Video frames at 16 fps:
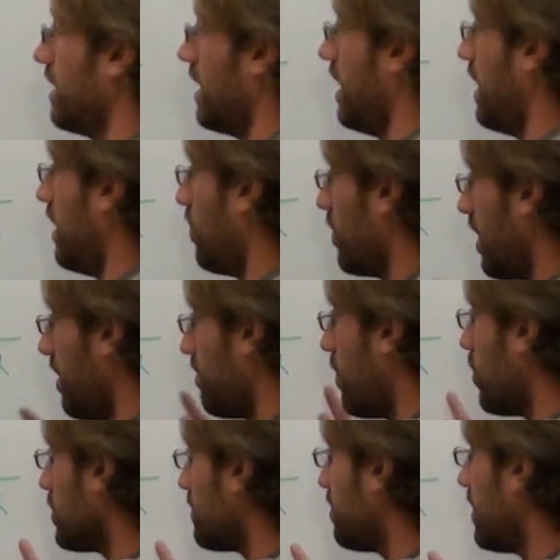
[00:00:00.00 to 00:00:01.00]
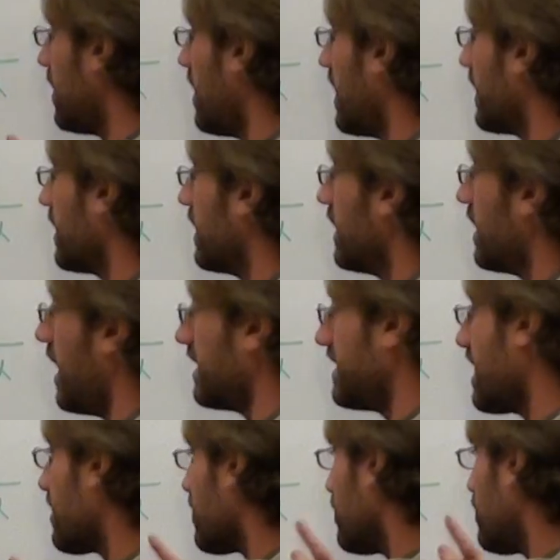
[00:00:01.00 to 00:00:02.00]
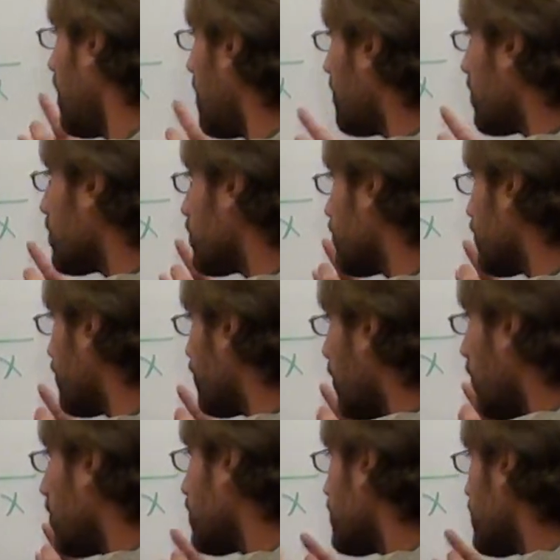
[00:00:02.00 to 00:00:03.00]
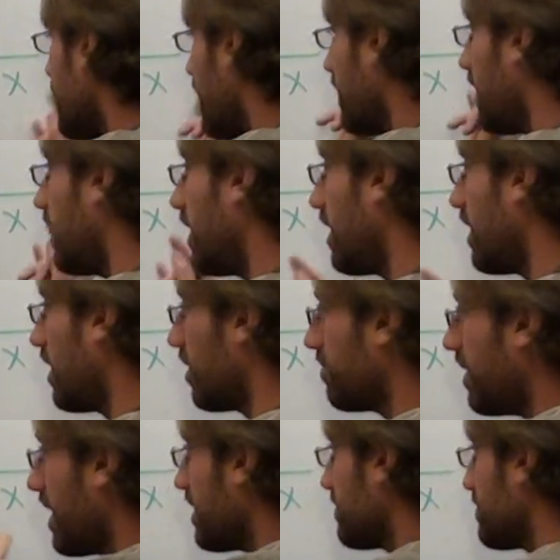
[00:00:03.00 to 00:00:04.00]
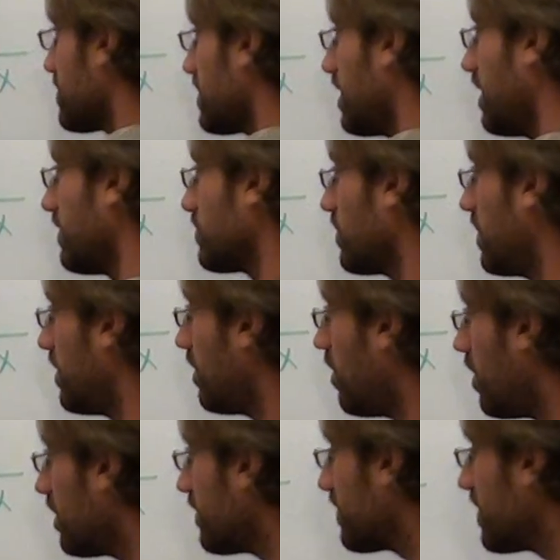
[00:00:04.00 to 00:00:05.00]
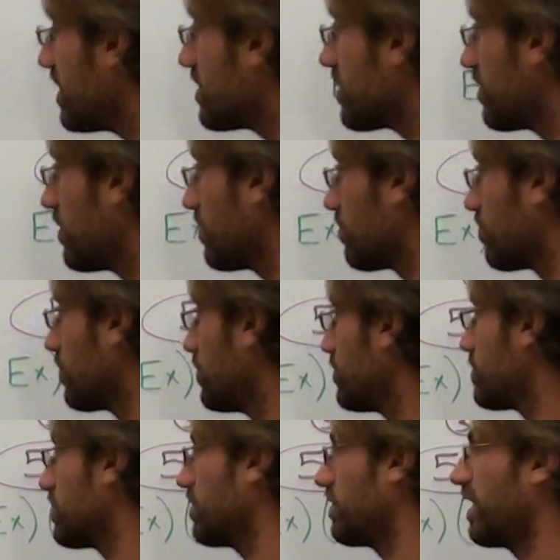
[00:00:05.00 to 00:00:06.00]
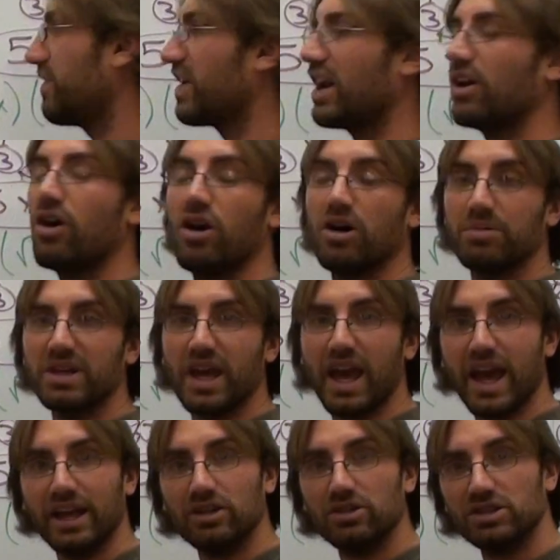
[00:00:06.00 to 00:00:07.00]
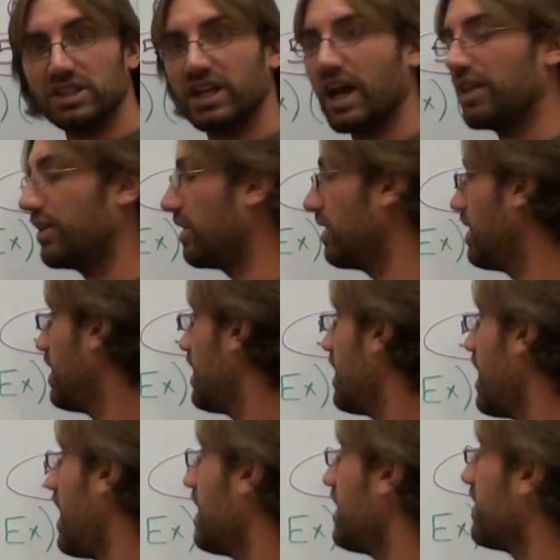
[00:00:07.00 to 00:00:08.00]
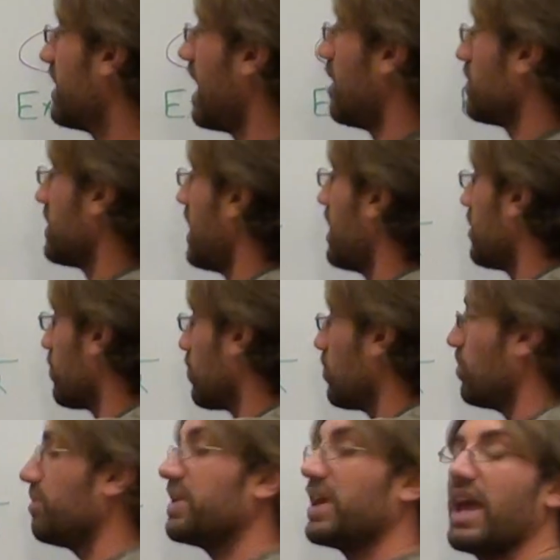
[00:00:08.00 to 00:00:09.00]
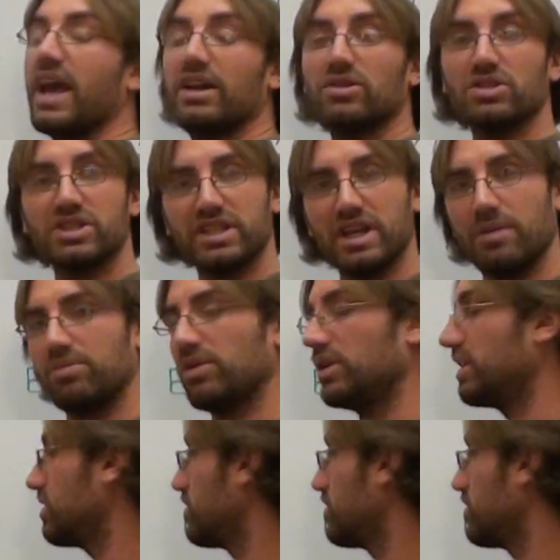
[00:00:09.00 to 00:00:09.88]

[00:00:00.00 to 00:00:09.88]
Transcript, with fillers: Uh, when I'm multiplying, I take the numbers first that uh, are by themselves. Well, all of these are in the root, so they've got to all be handled together. Anything outside the root will be handled separately.